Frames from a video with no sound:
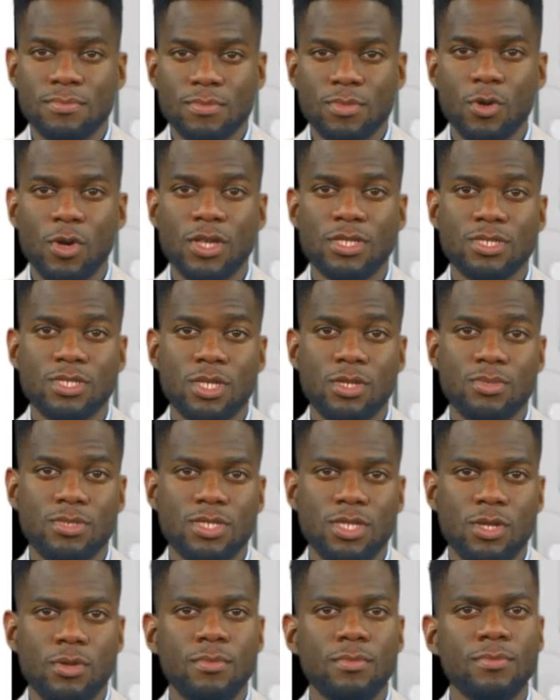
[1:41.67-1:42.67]
Question
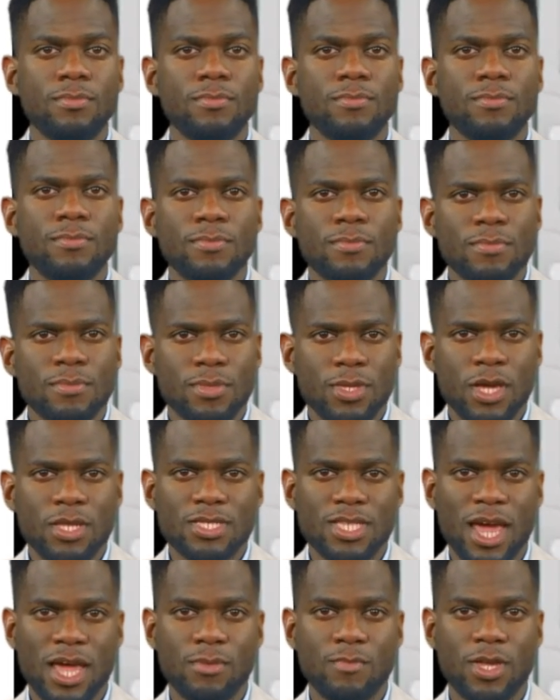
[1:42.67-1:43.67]
two. A
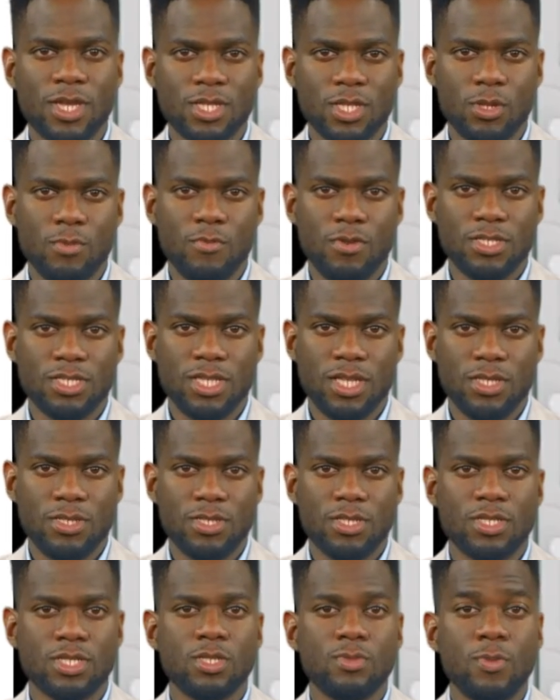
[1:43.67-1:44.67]
technician
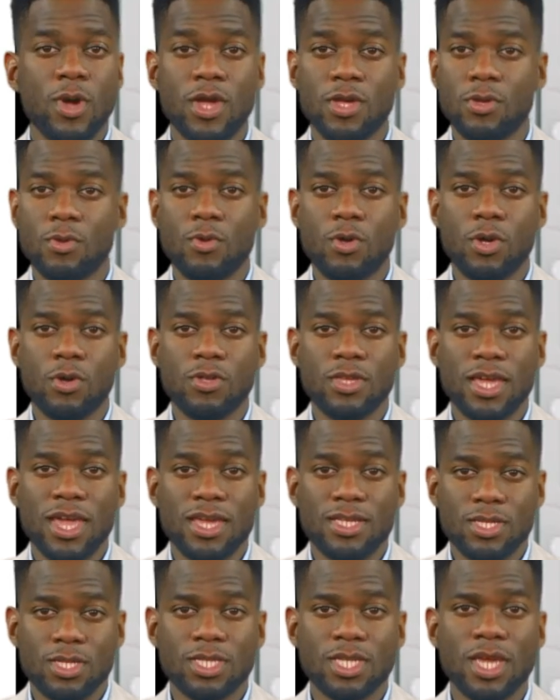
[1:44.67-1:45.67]
receives a SMART alert
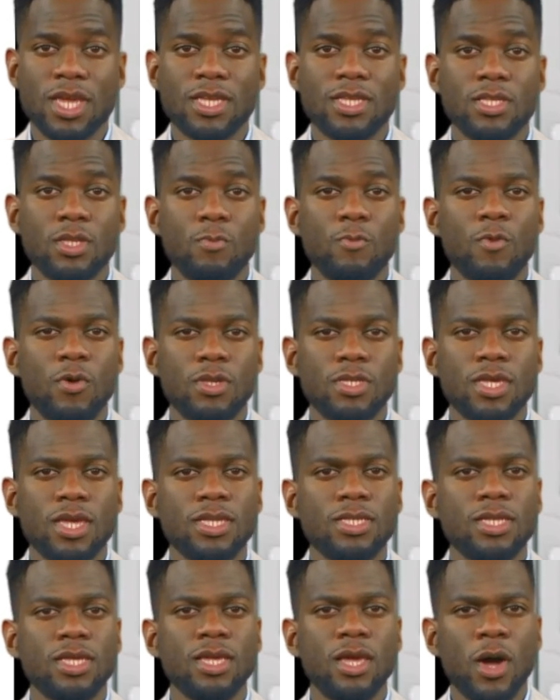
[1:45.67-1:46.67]
indicating a
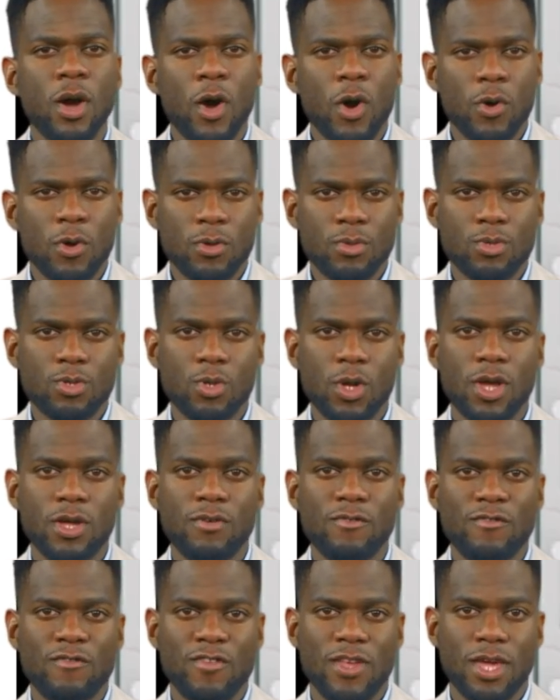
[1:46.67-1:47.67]
predicted hard
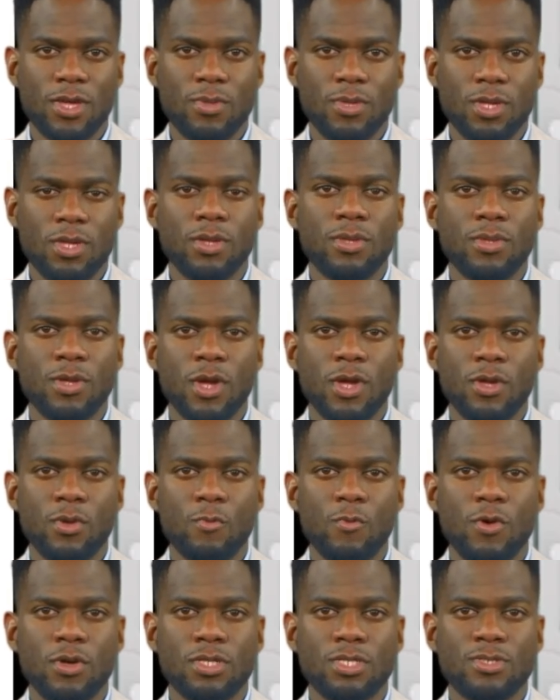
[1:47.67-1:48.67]
drive failure on a
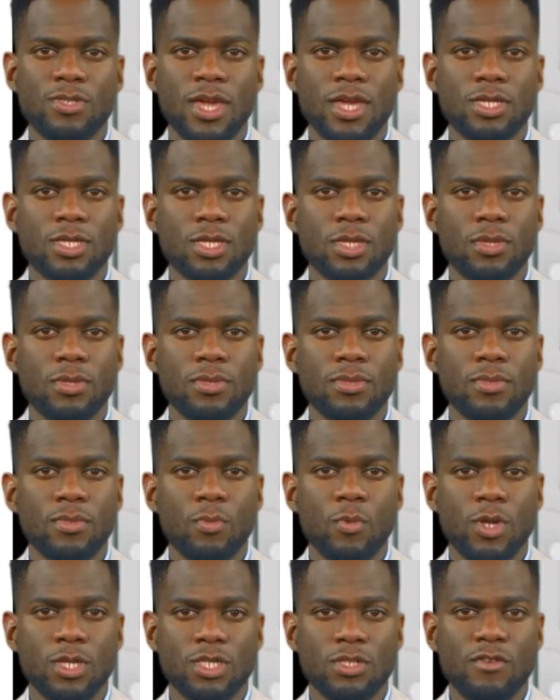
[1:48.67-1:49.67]
workstation.
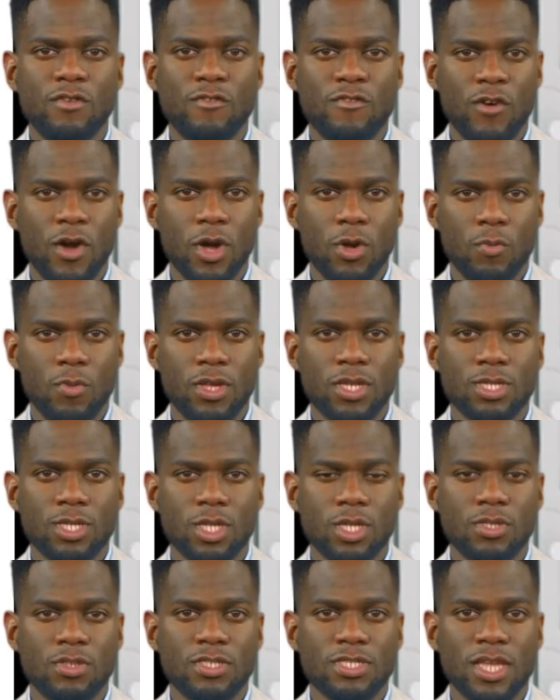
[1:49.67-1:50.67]
Which of the following
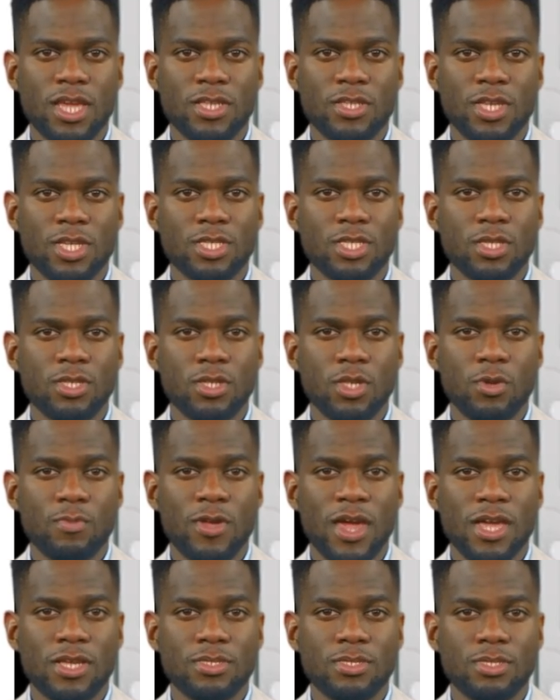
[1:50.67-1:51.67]
should the technician do
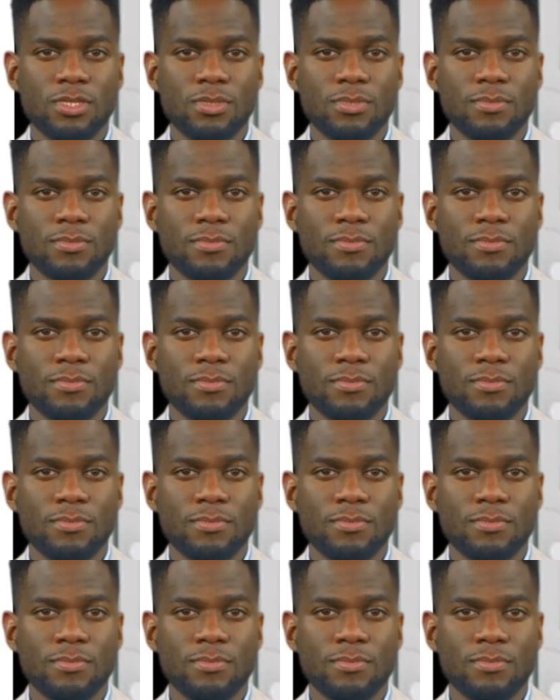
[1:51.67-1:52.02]
next?